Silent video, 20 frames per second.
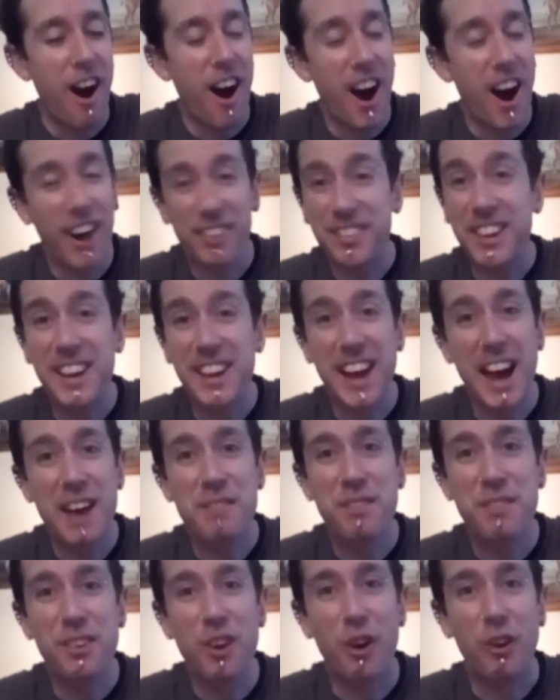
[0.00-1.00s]
I didn't
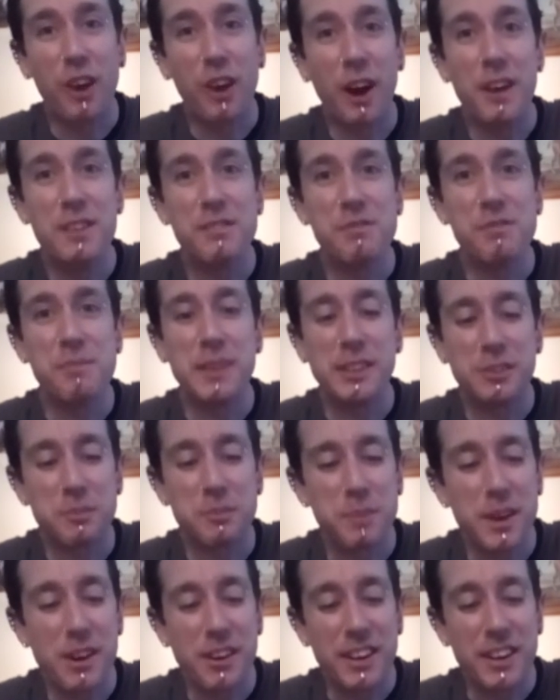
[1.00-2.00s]
have a lot going for me, to
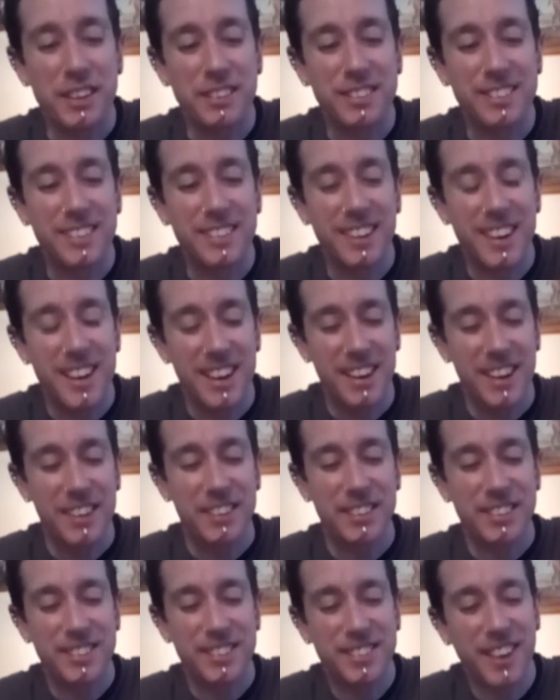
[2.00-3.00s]
be honest.
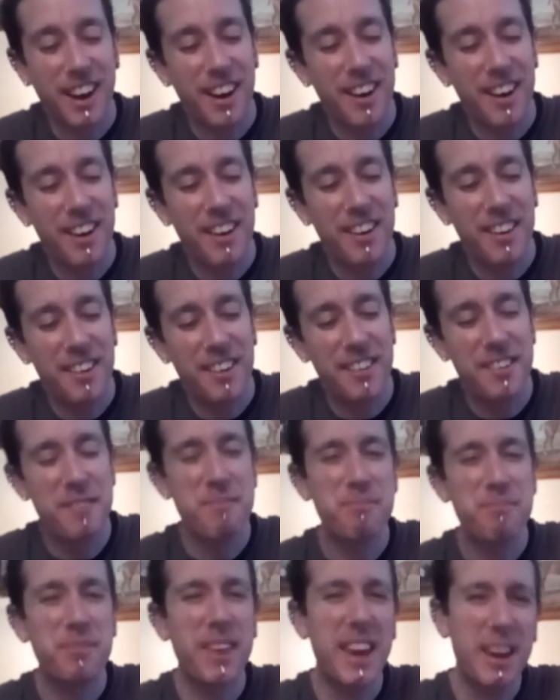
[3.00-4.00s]
So
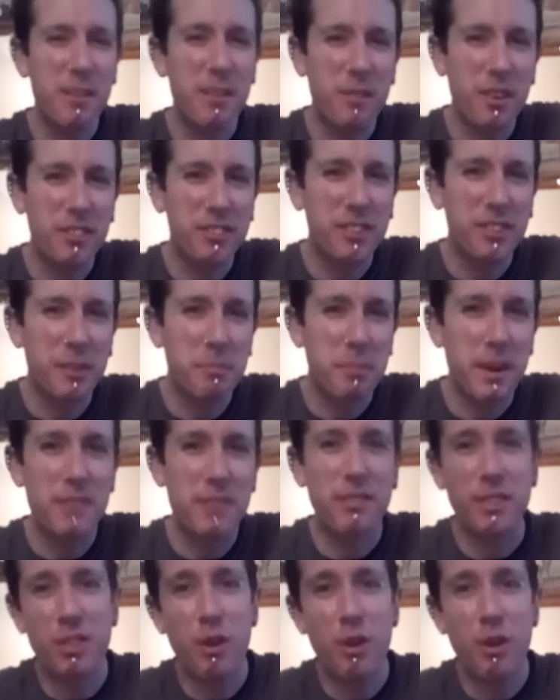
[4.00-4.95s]
it was a bit of a